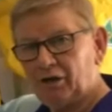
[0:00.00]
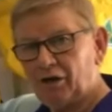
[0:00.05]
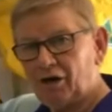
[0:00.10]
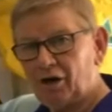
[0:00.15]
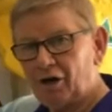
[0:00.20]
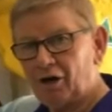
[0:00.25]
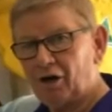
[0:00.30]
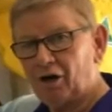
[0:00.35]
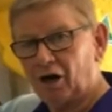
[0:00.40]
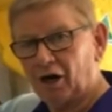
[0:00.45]

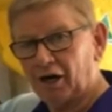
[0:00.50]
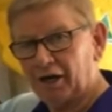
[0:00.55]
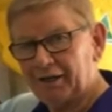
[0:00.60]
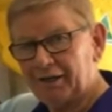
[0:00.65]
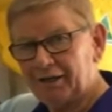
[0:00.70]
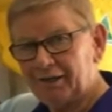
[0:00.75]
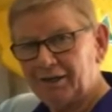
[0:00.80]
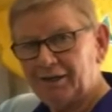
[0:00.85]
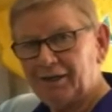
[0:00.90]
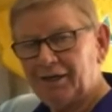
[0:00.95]
high,
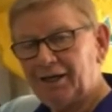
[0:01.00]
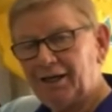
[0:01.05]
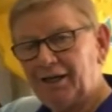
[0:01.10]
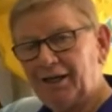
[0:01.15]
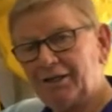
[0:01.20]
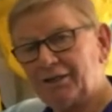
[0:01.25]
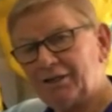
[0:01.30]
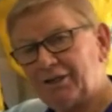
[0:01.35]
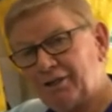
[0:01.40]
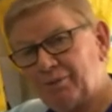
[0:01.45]

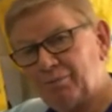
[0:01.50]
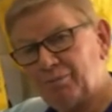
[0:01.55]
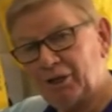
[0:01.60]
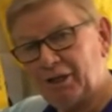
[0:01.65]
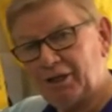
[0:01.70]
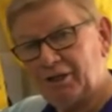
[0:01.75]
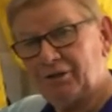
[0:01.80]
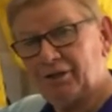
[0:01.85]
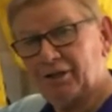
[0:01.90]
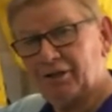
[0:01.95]
it can
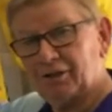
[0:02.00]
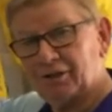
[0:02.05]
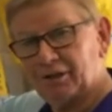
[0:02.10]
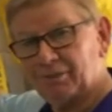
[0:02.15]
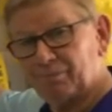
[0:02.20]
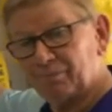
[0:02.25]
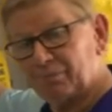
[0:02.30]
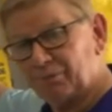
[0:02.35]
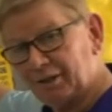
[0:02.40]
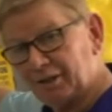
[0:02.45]
mean
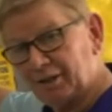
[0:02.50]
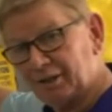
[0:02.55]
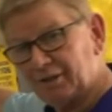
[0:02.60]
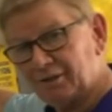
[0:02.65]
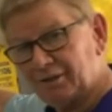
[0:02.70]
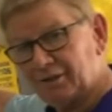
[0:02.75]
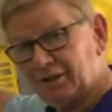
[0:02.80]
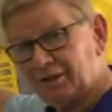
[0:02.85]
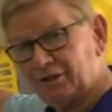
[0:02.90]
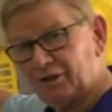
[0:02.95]
that
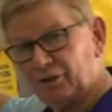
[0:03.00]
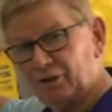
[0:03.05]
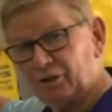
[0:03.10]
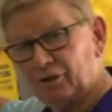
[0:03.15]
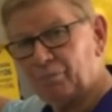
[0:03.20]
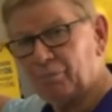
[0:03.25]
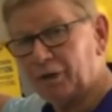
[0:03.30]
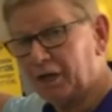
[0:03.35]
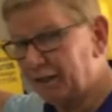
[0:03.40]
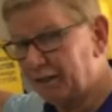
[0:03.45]
the
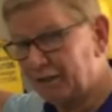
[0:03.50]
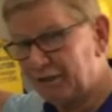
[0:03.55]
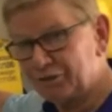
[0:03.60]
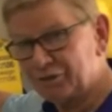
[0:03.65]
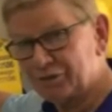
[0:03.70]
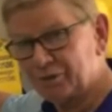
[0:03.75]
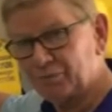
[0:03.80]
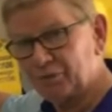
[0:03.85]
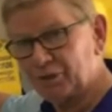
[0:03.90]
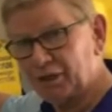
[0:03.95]
unit may need
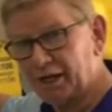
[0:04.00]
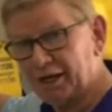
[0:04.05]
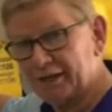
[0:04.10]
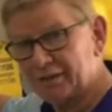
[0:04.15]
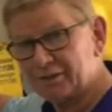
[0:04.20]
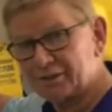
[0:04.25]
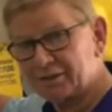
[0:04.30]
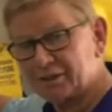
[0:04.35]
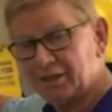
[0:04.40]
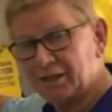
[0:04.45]
some
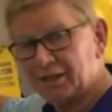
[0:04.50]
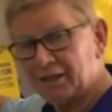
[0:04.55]
gas